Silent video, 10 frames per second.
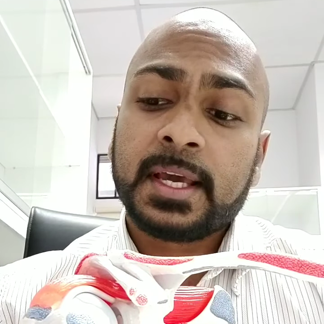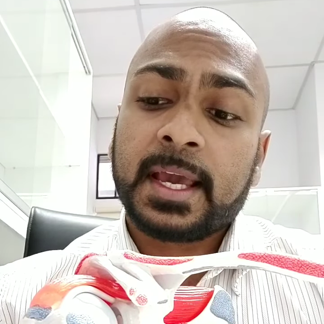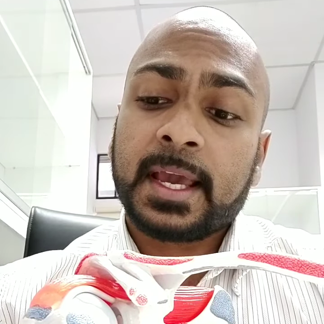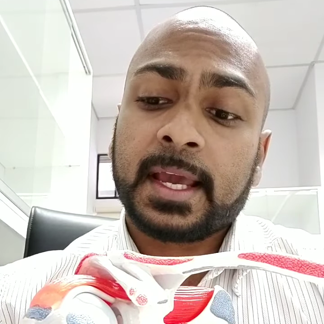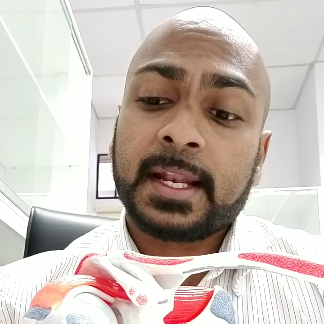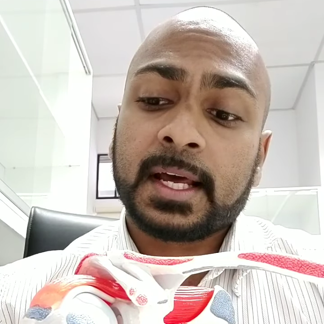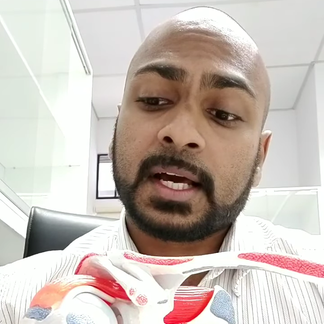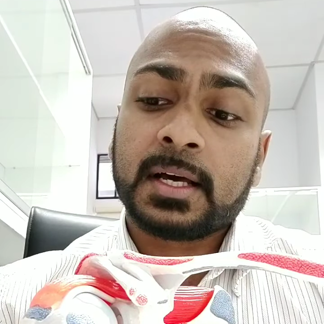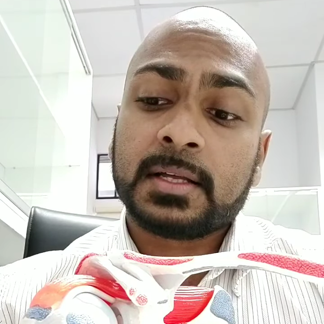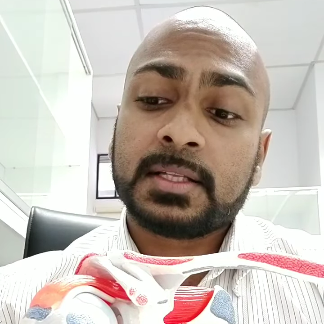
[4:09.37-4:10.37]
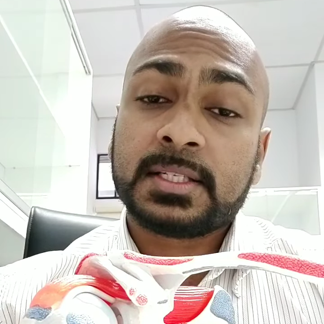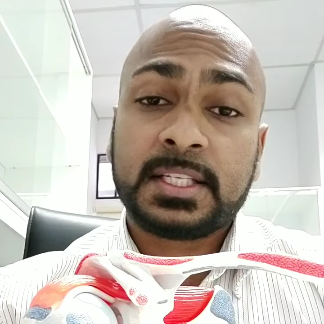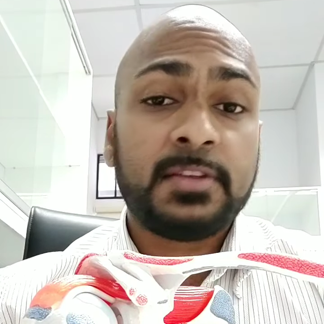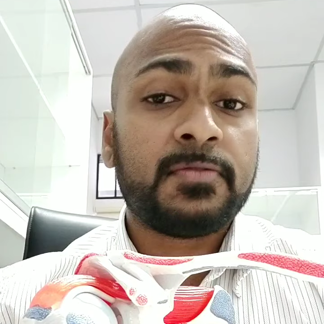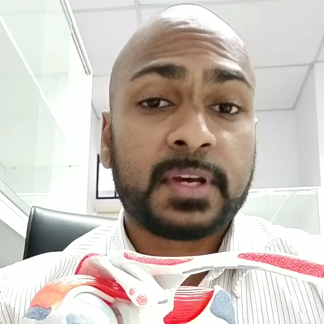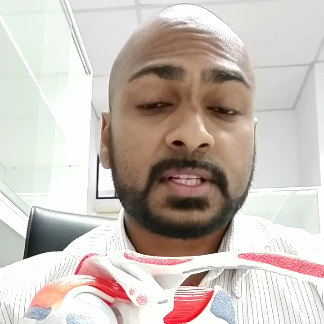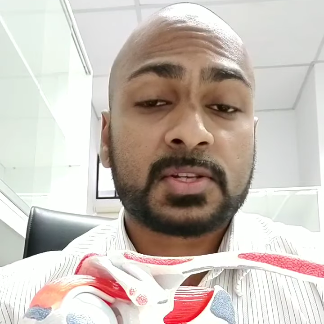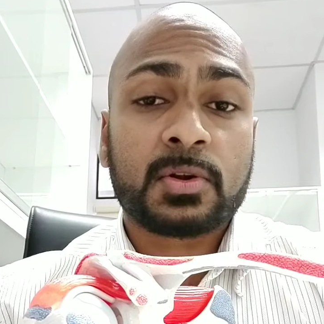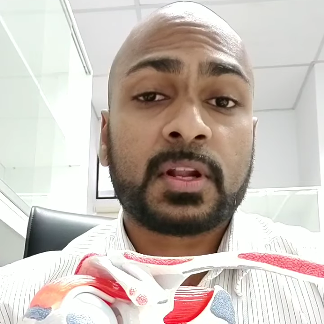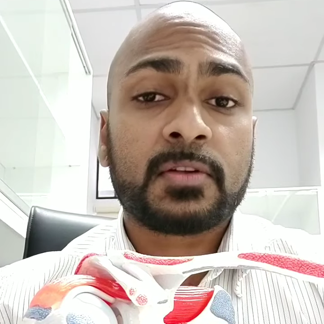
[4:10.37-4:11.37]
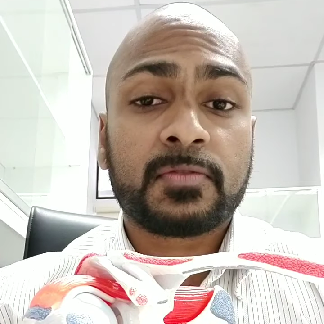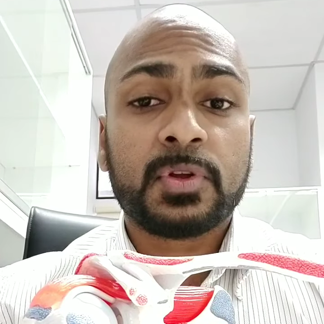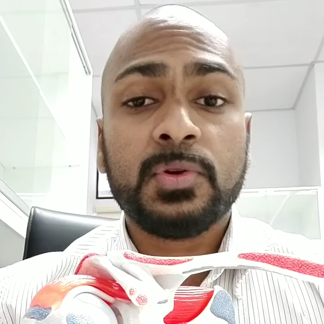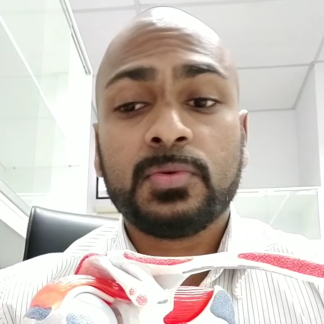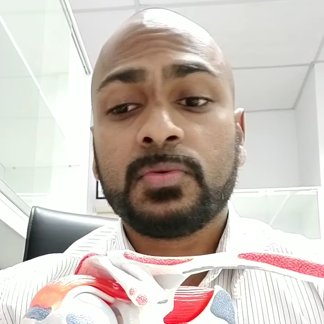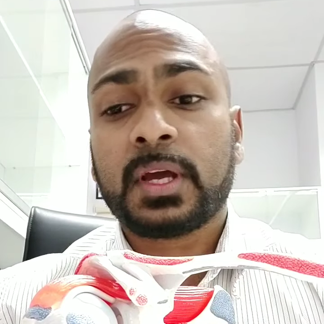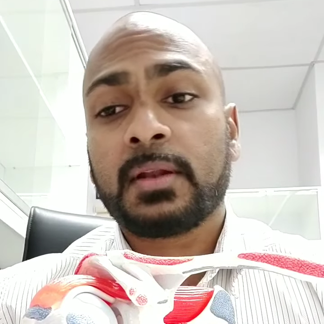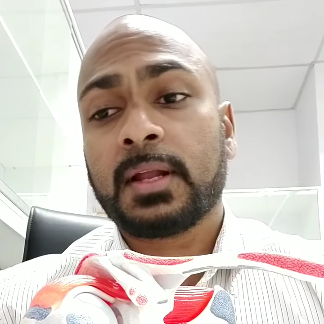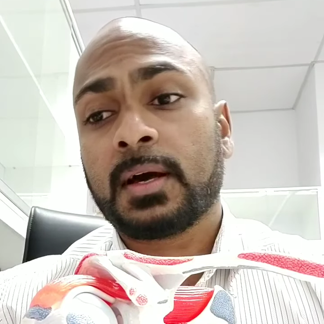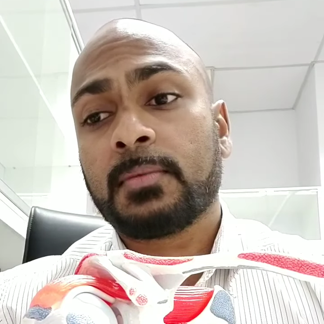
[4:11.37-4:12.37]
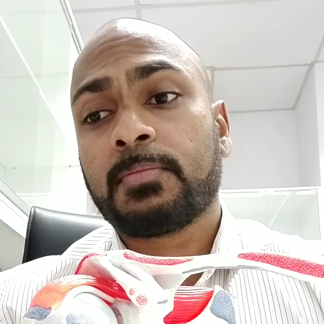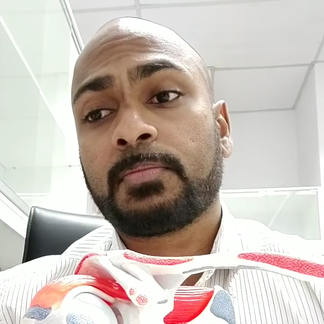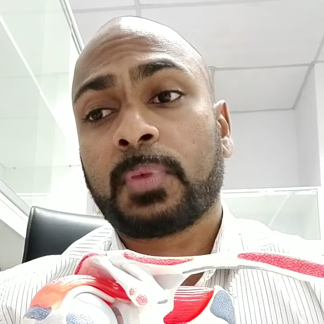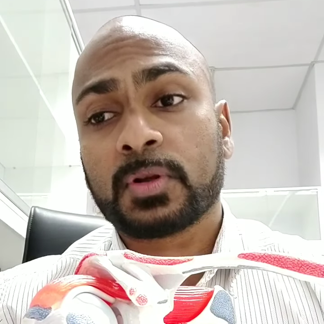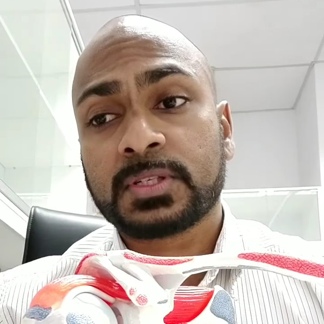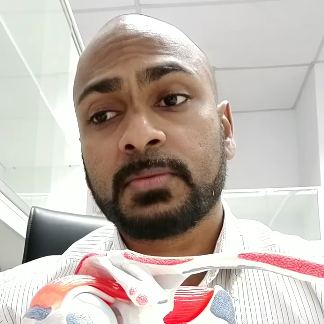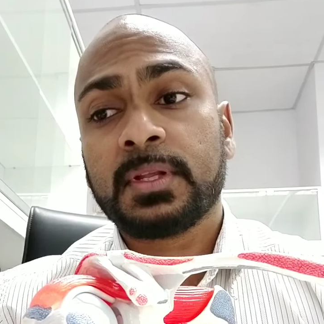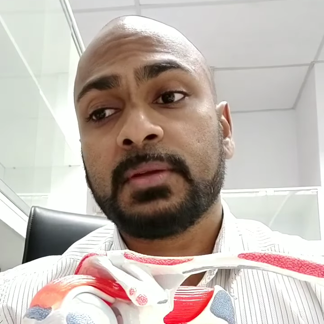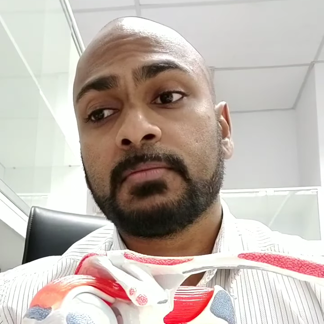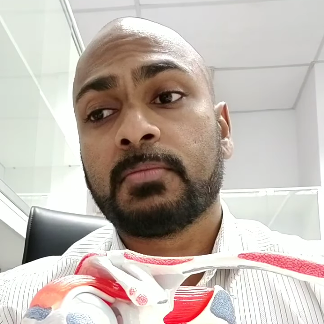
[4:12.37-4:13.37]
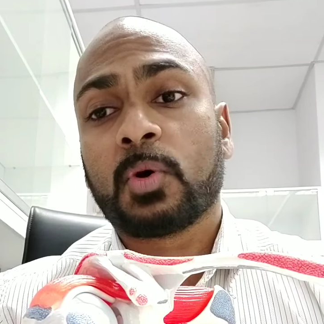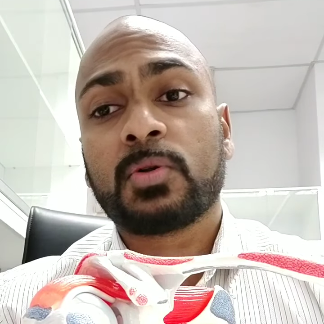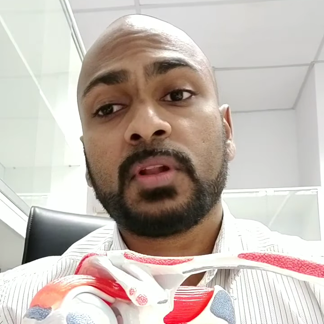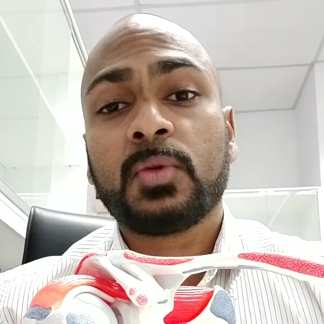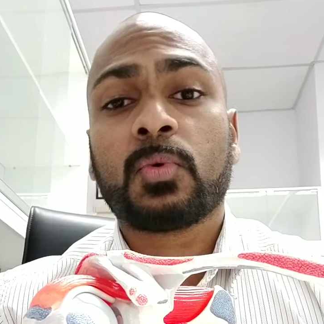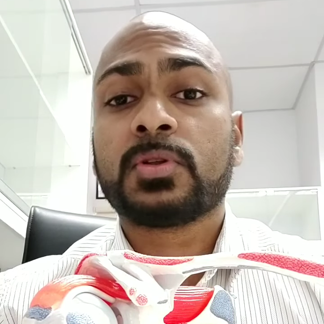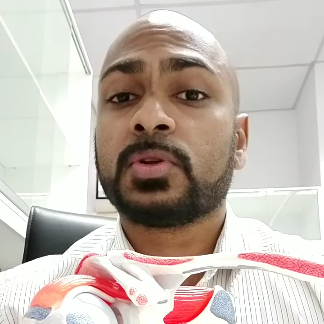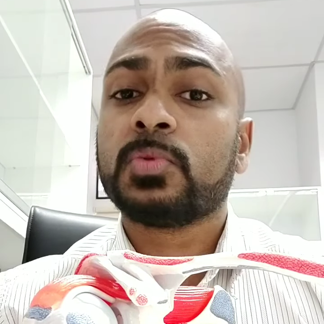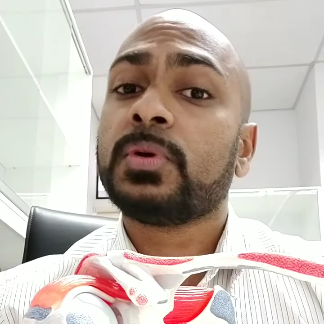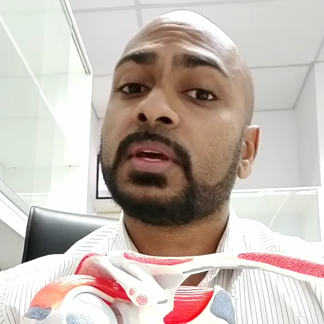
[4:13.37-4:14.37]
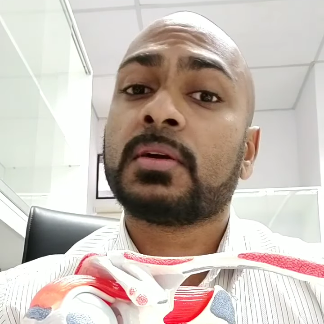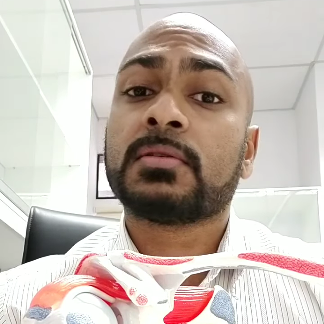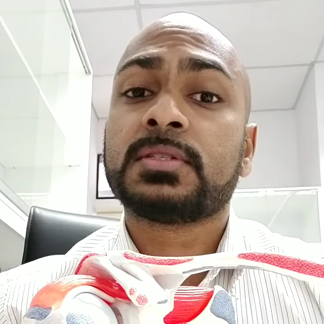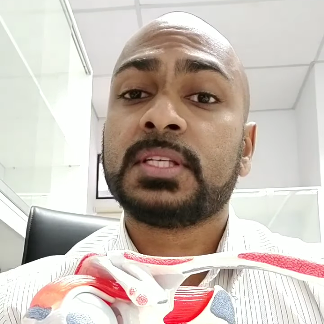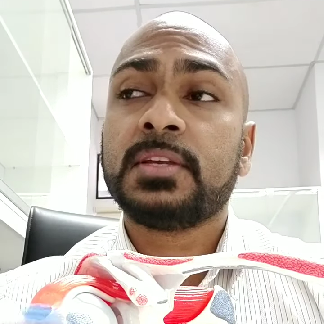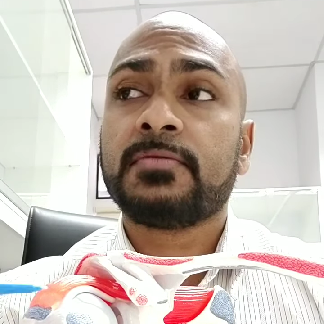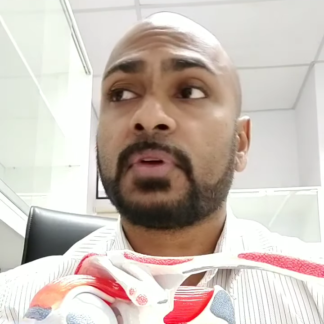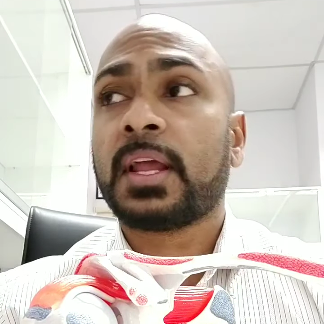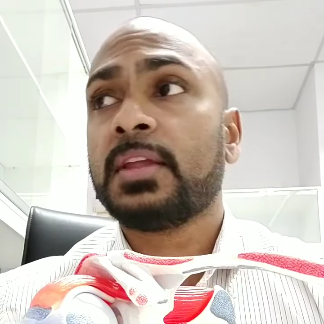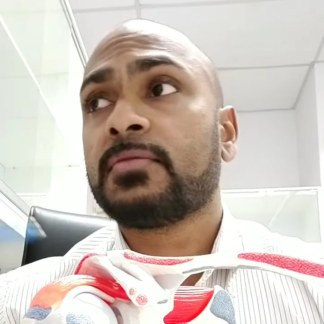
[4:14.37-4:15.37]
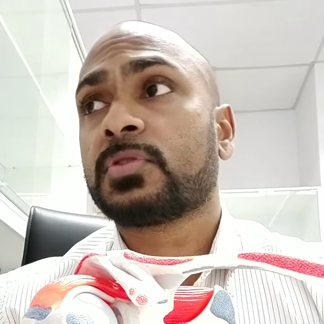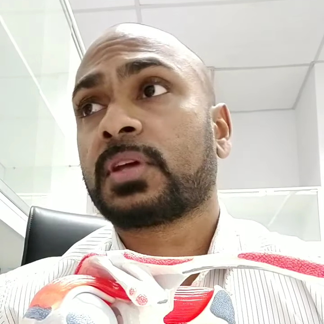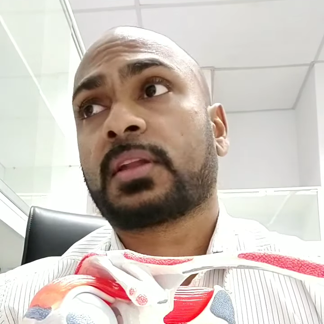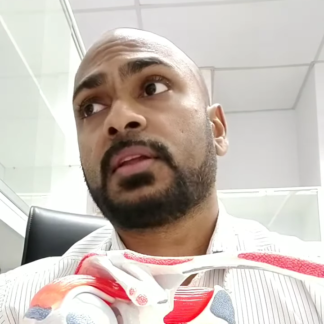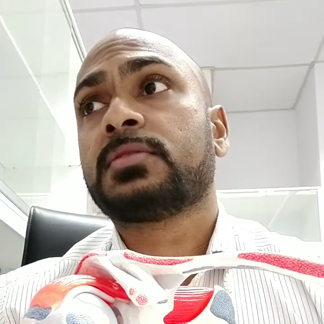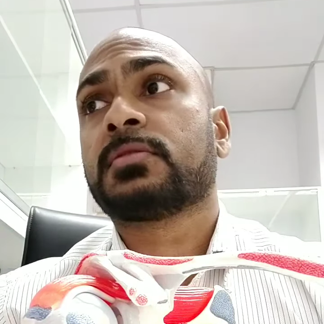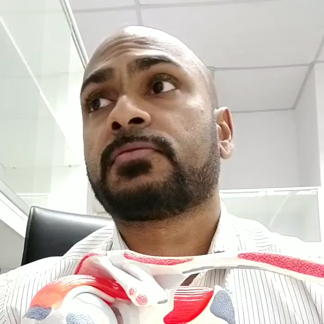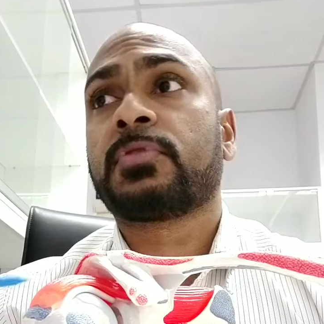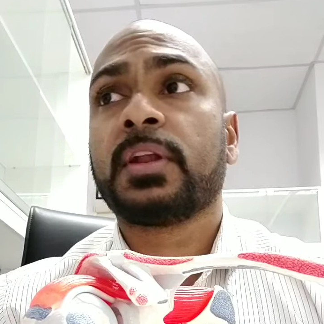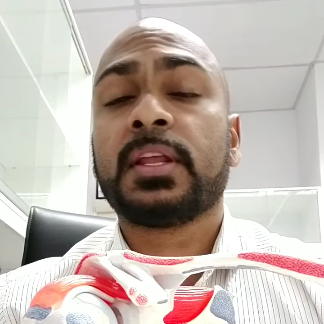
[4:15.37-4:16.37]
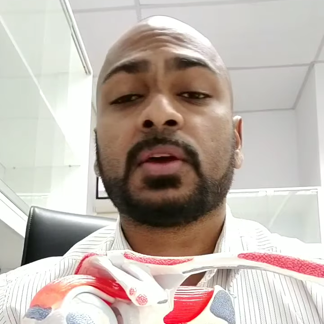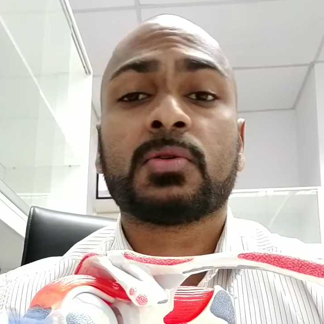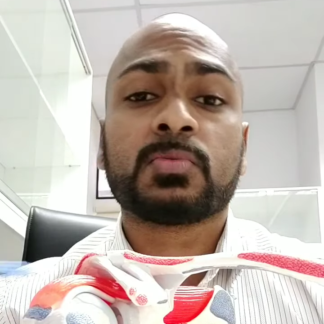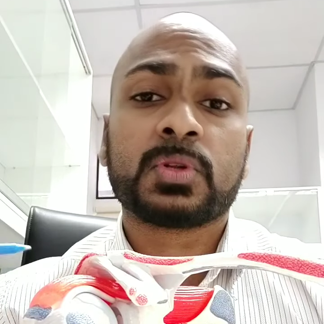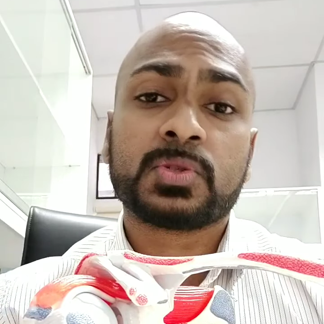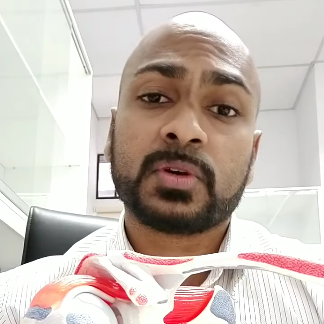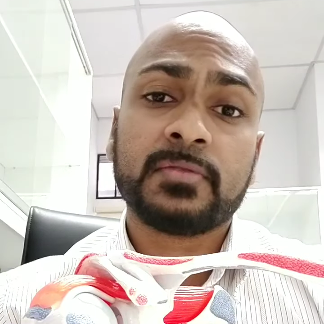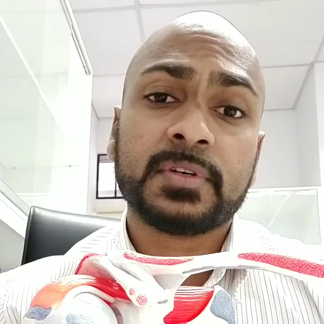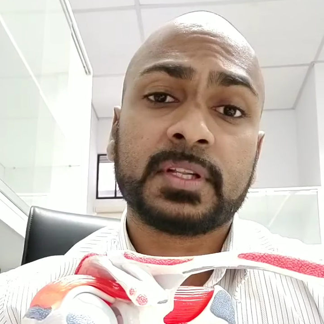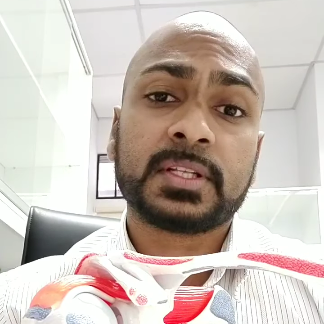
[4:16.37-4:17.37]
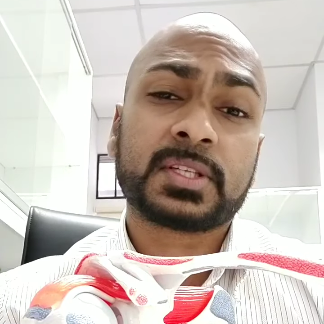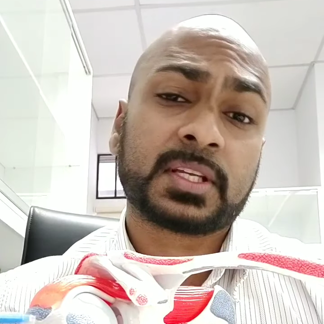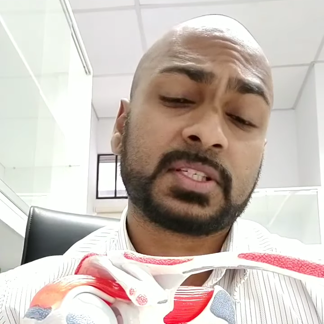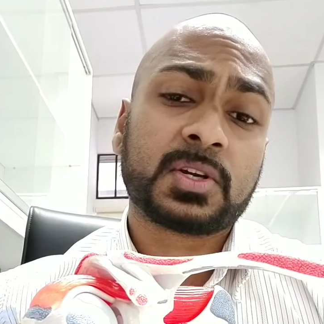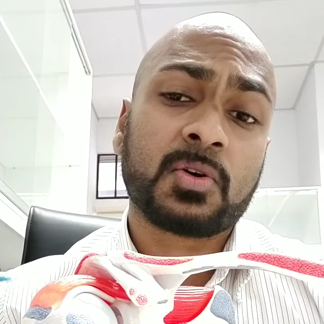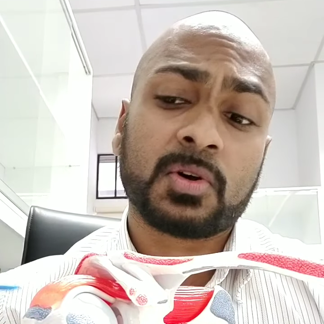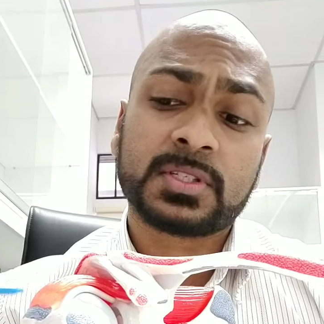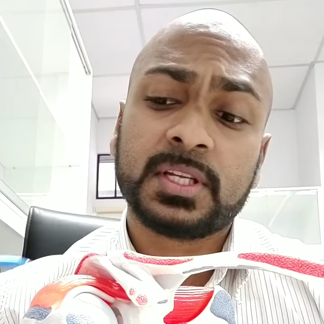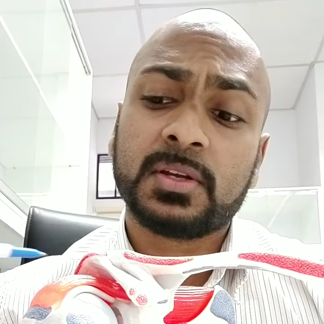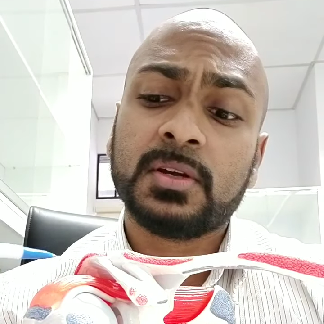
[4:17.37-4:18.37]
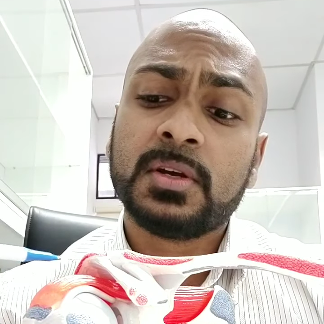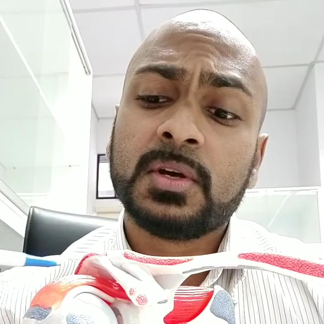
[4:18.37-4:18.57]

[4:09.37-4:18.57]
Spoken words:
and see if we can sort it out for you, and possibly modulate what you're doing, or see if any of the techniques of training or whatsoever that's actually causing